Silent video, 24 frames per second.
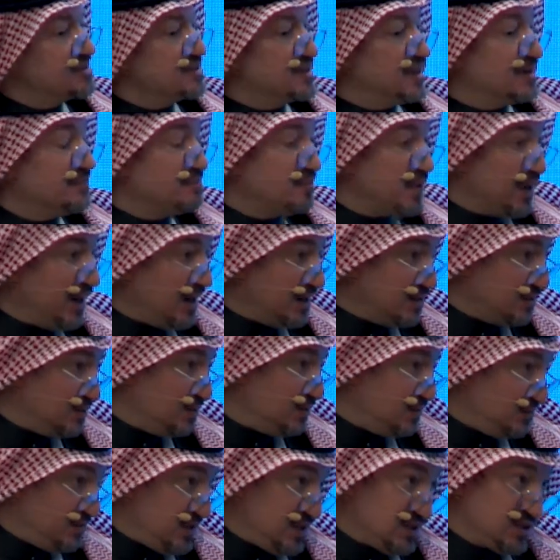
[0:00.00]
and part
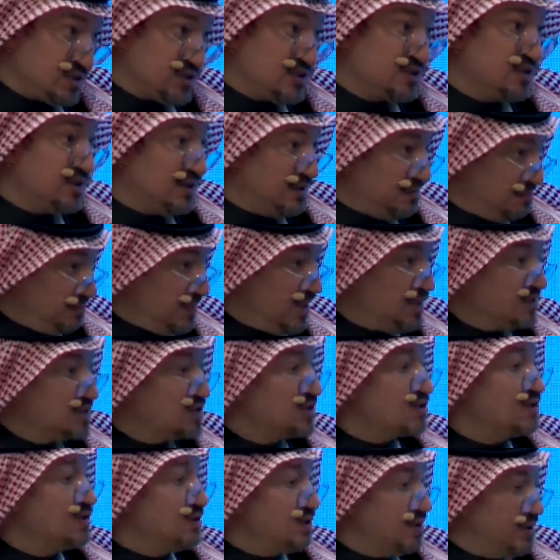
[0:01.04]
of this
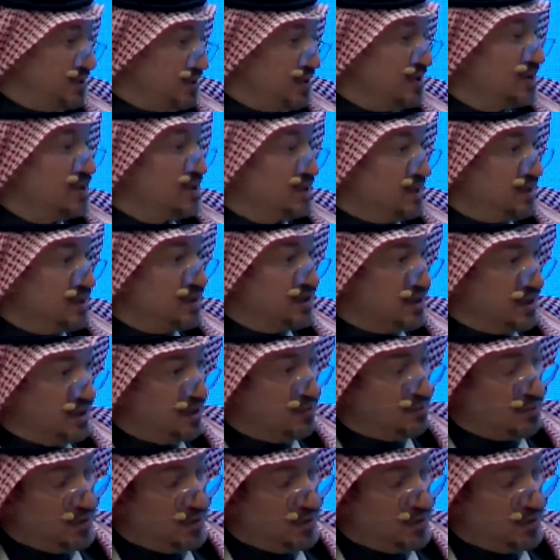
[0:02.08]
major role will